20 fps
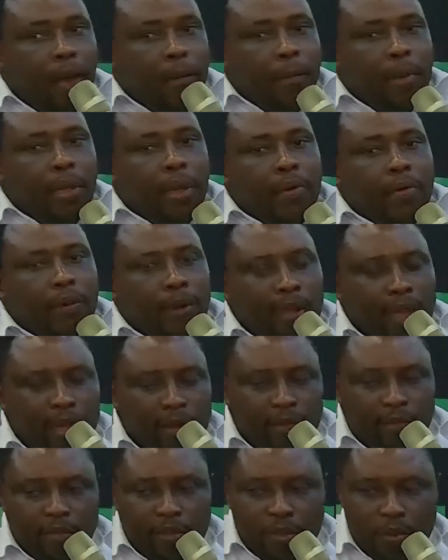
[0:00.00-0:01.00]
I'm here to
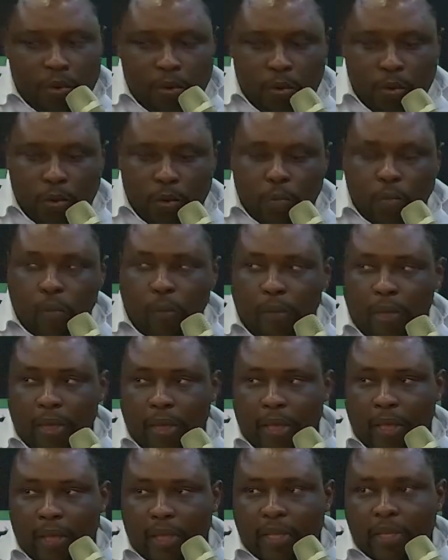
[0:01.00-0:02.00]
give you,
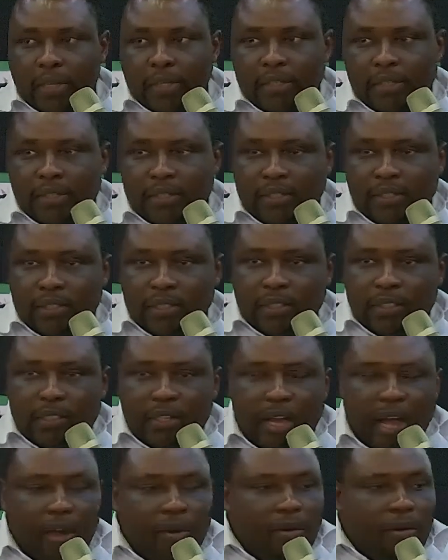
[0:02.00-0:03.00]

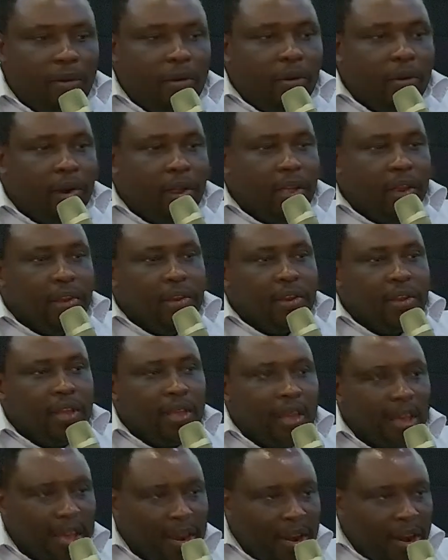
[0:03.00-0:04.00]
I'll call it
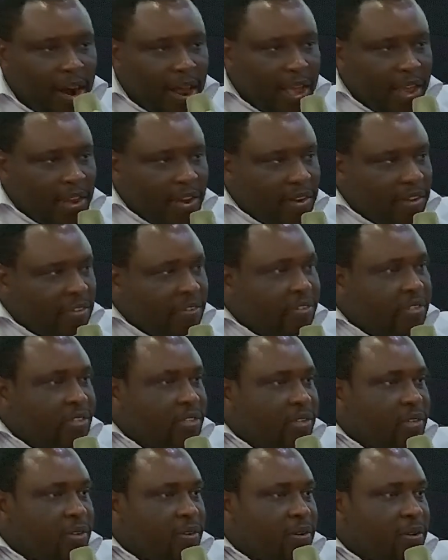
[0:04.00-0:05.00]

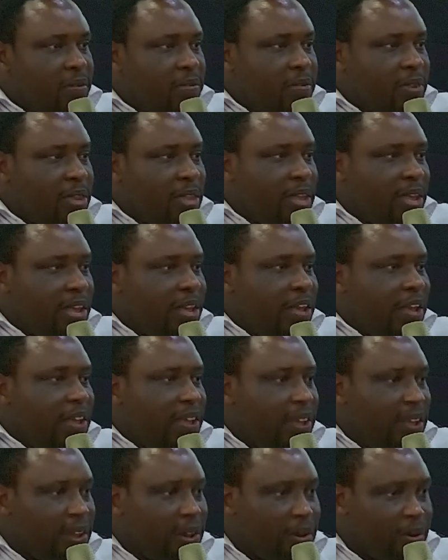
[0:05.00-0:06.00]
headlines of
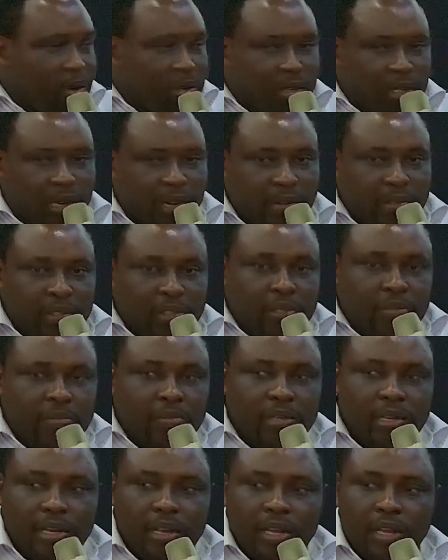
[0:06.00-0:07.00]
the results
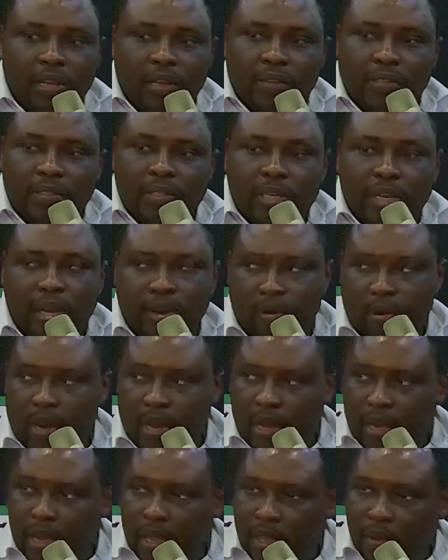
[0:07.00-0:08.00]
of the
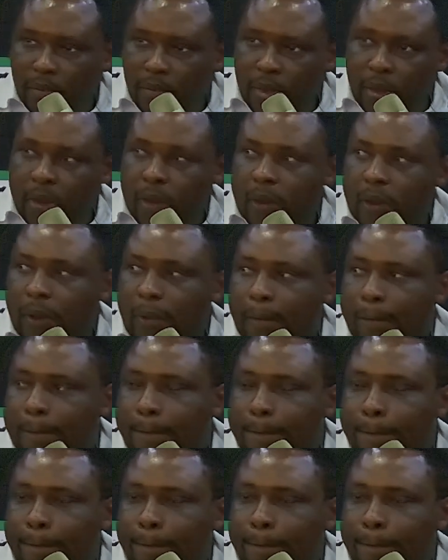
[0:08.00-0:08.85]
stakeholder engagement